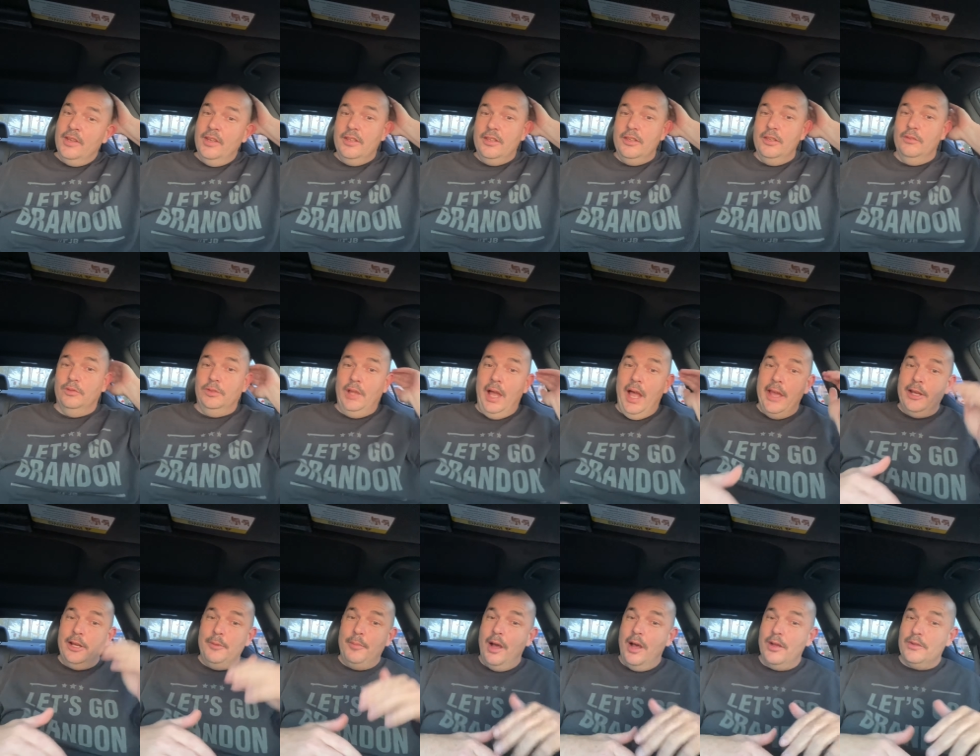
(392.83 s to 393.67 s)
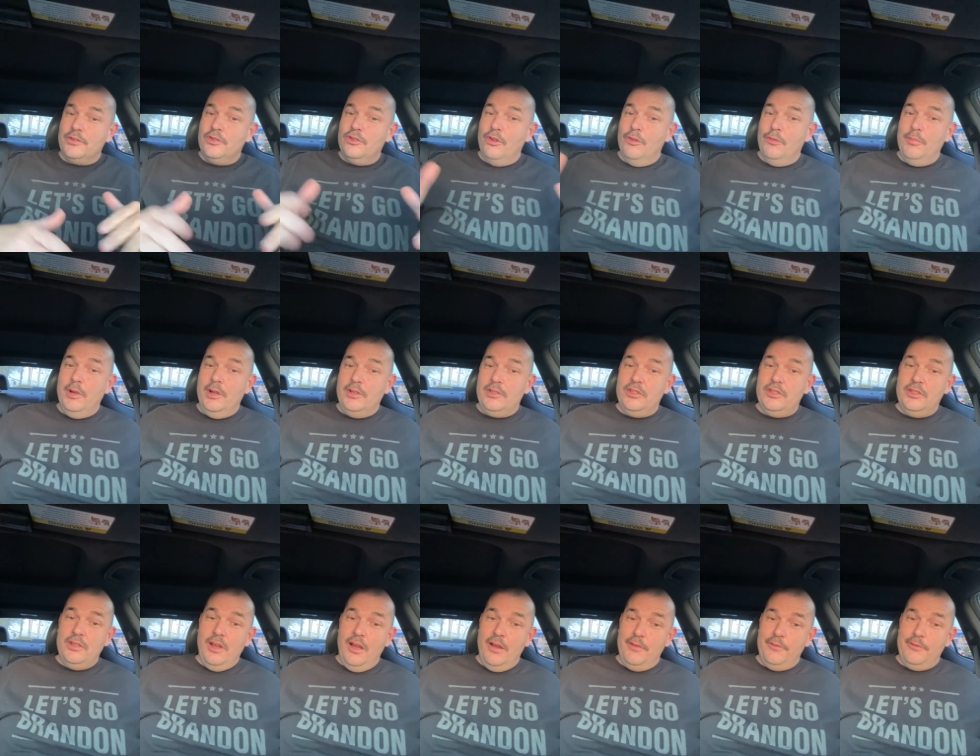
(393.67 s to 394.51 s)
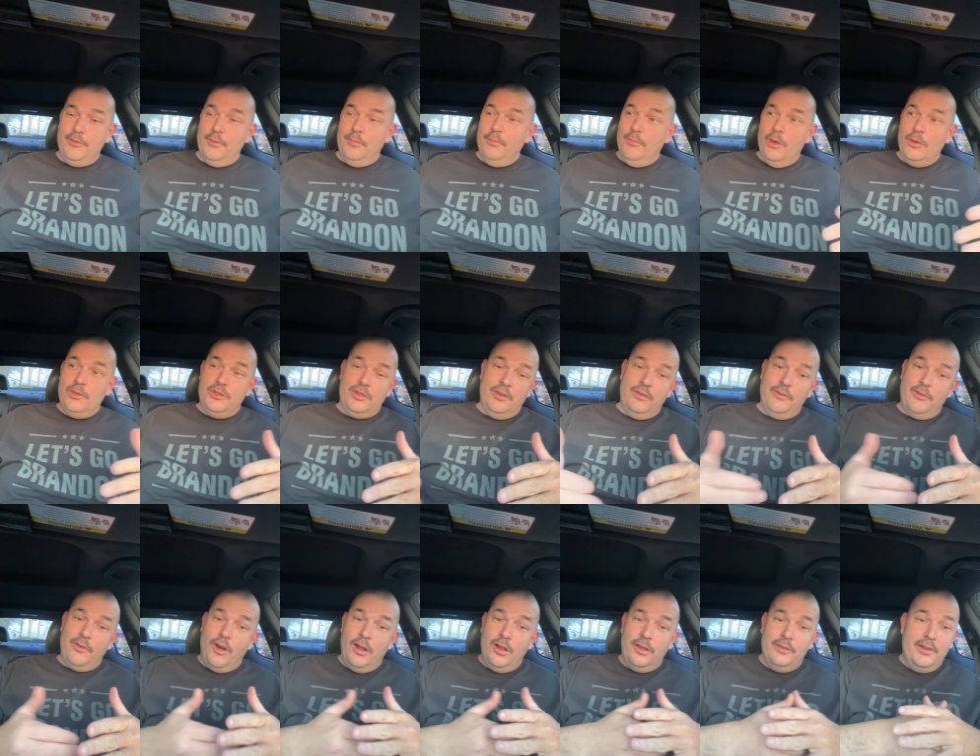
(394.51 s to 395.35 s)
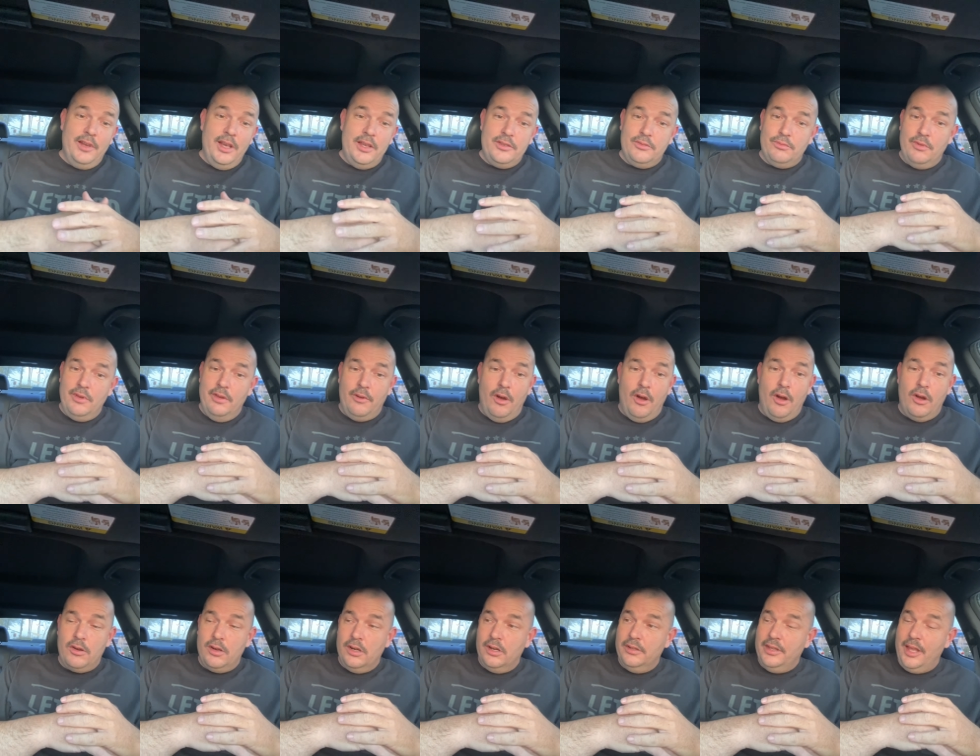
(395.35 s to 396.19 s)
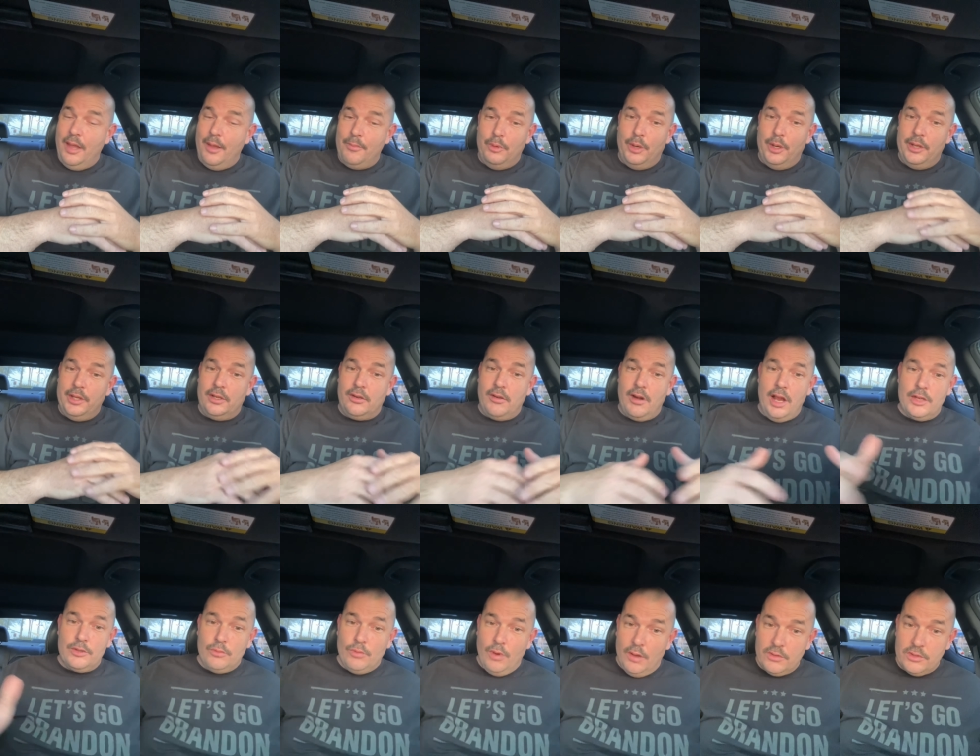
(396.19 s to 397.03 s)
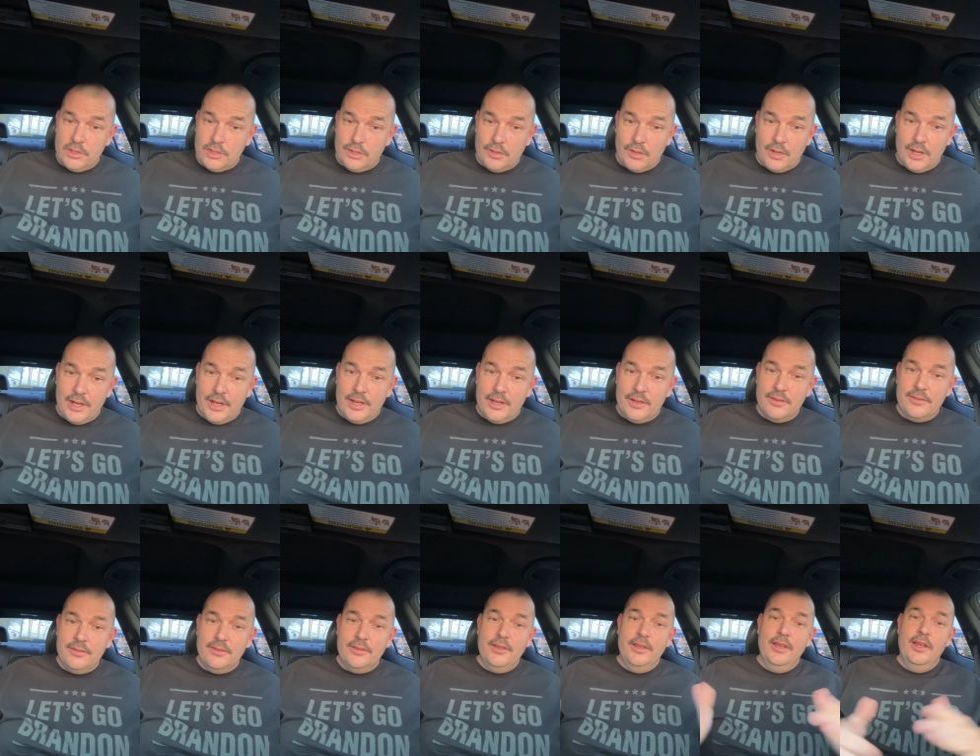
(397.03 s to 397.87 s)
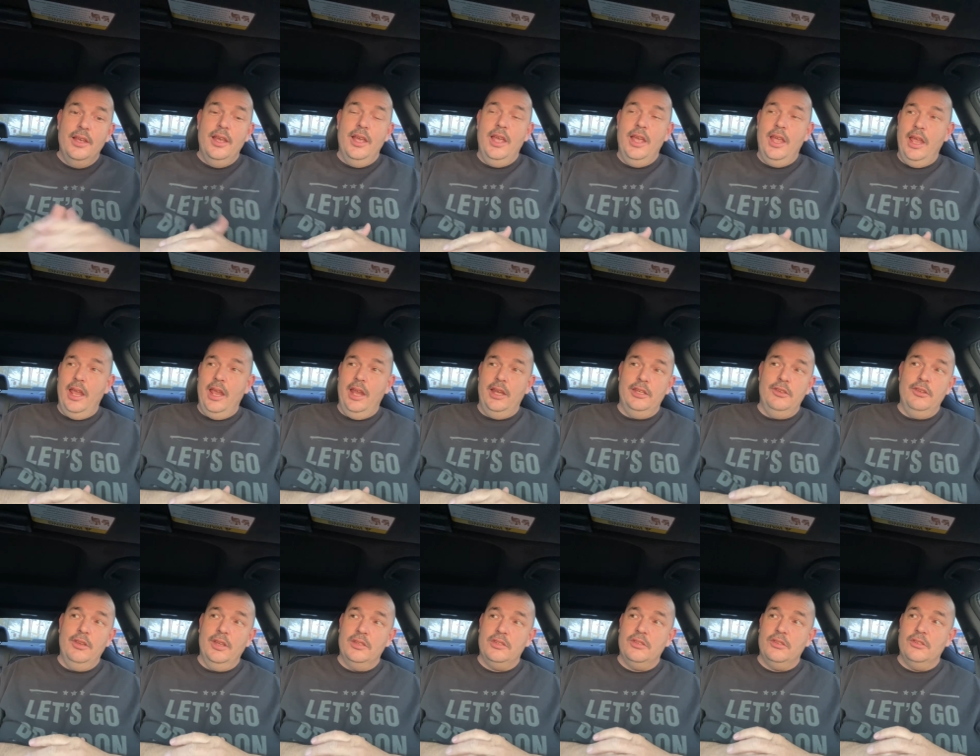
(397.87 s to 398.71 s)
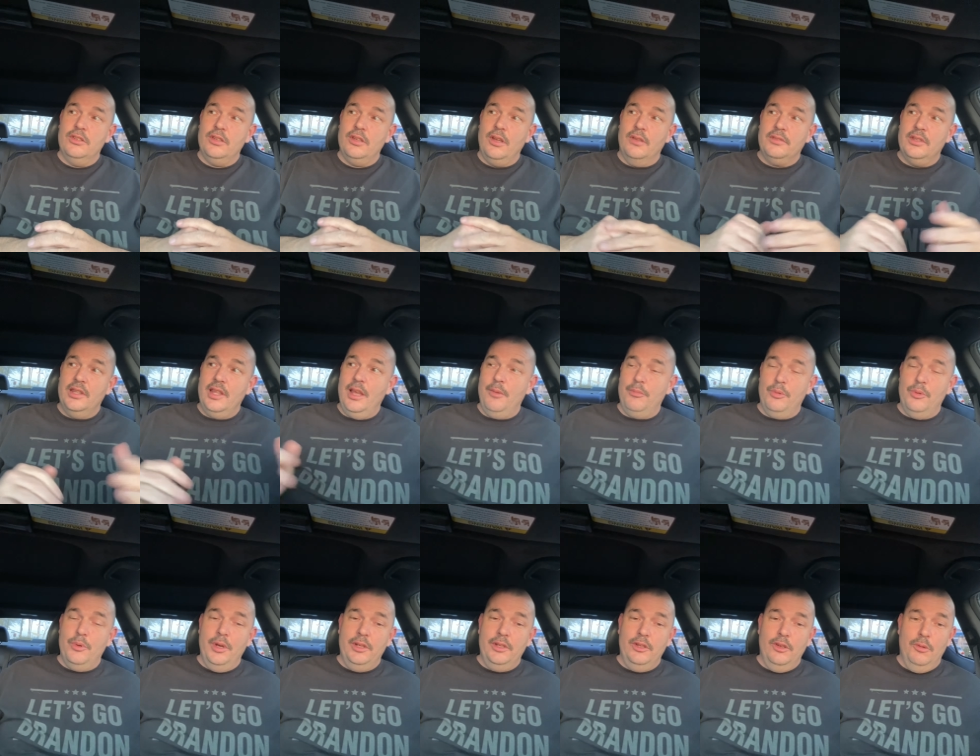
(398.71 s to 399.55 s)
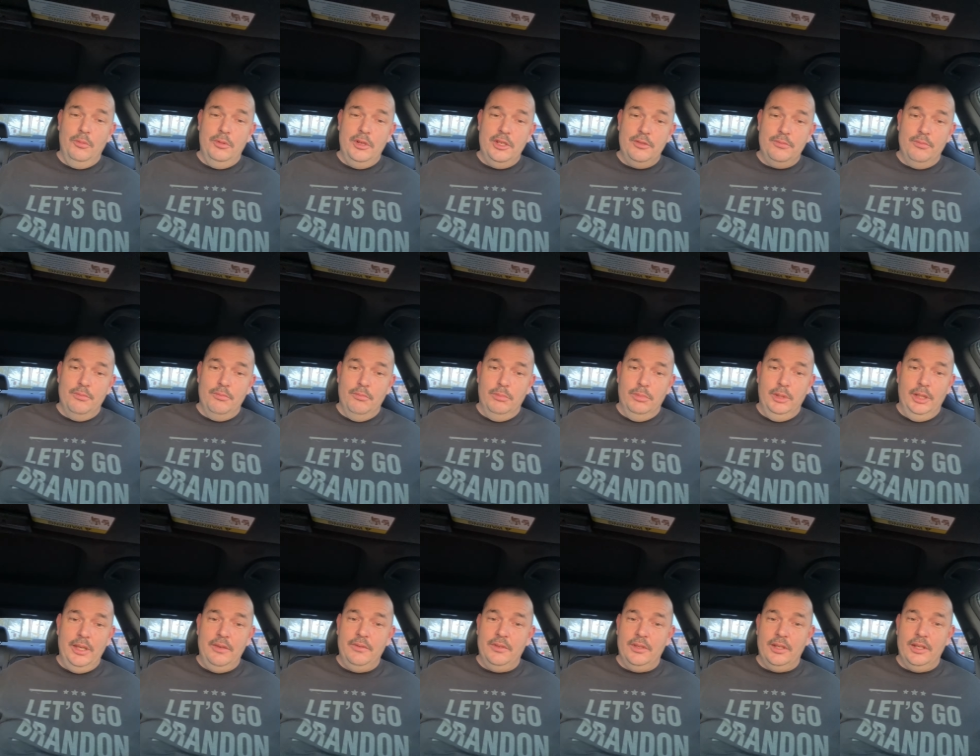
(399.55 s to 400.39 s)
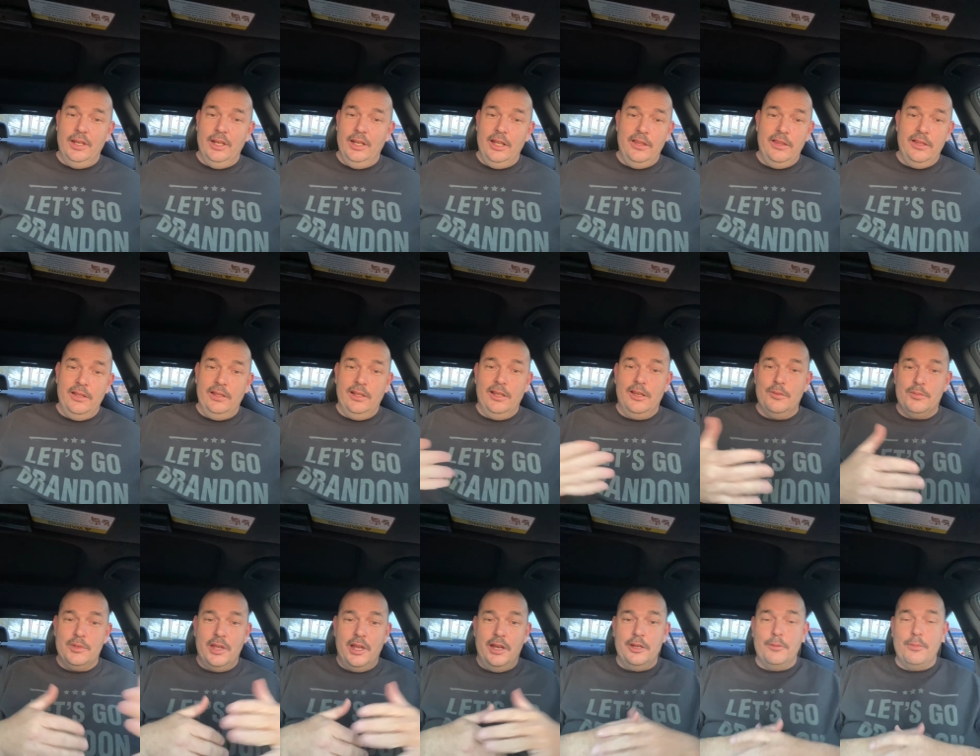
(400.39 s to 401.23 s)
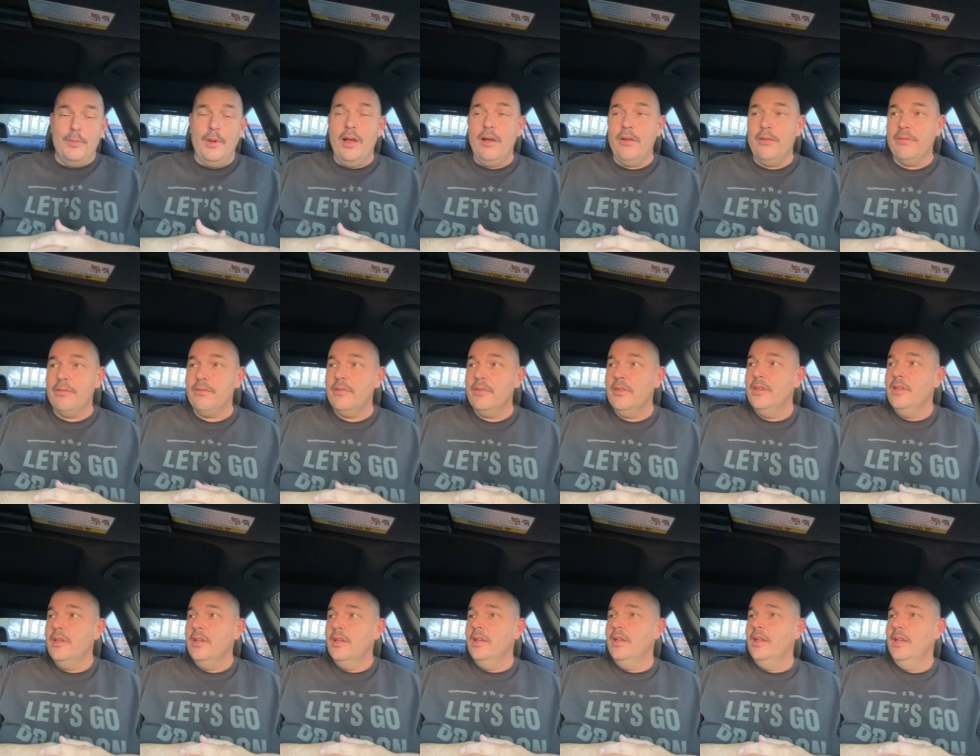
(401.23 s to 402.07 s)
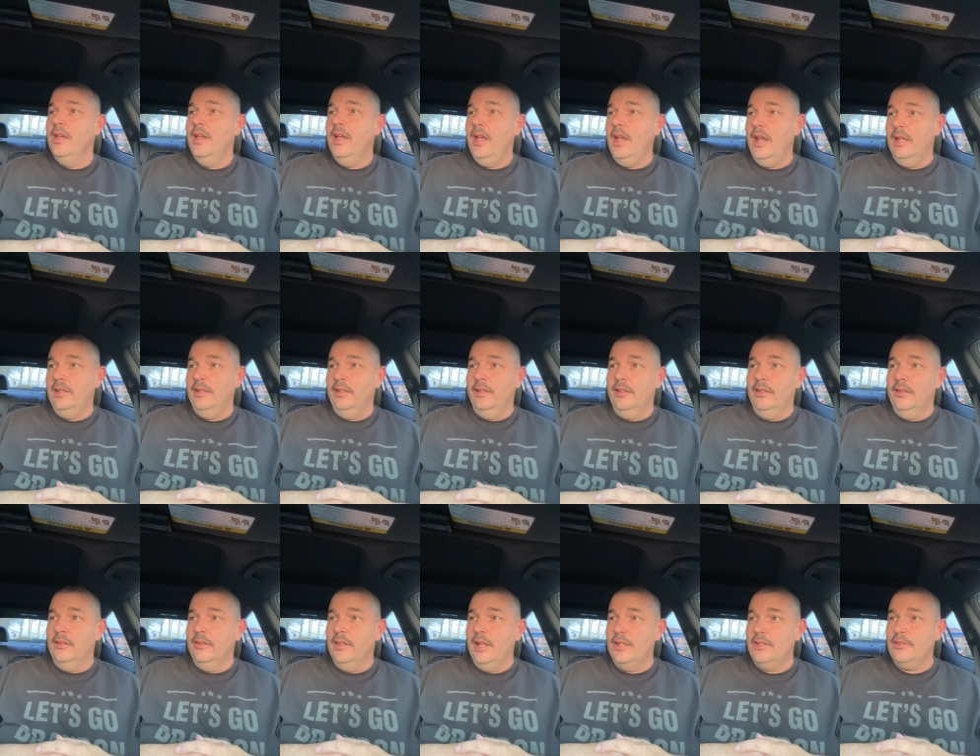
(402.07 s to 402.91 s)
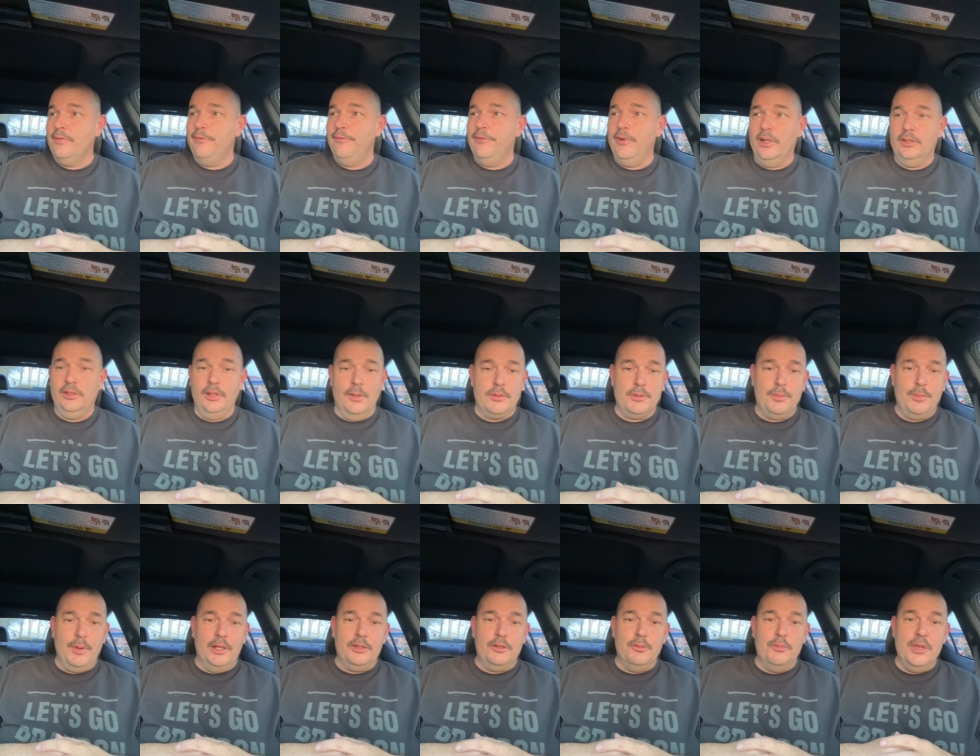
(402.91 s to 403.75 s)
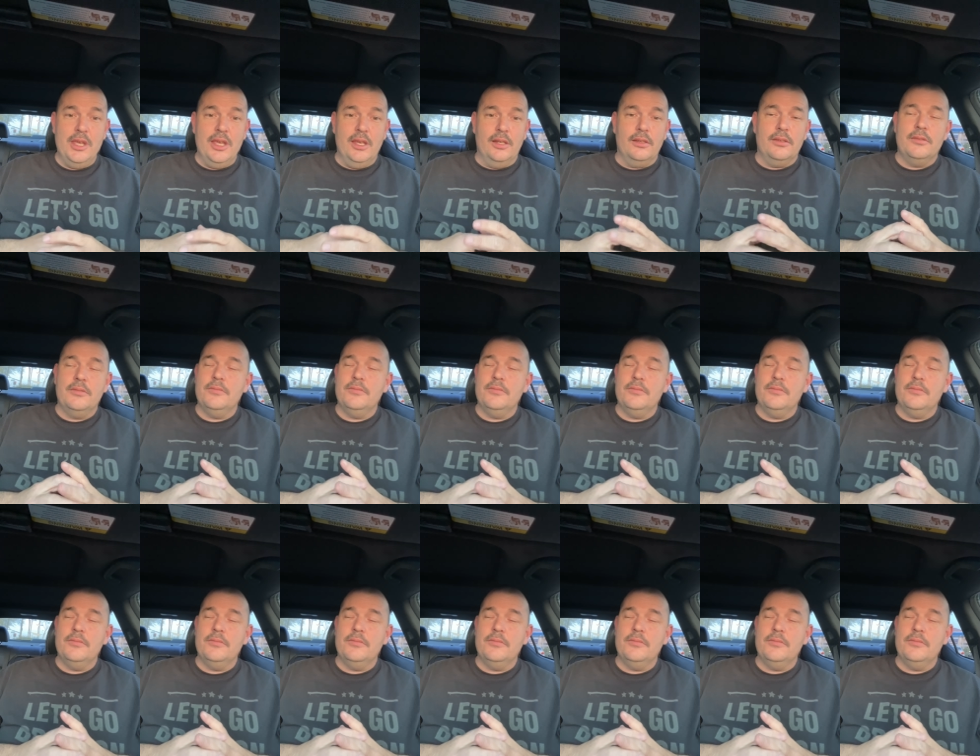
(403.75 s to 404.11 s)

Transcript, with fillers: You've lied about so much stuff, and most of all of us, we've all heard that boy that cries wolf story. And you get yourself to that point, nobody's believing anything that comes out of your mouth. And that's a fucked up spot to be in.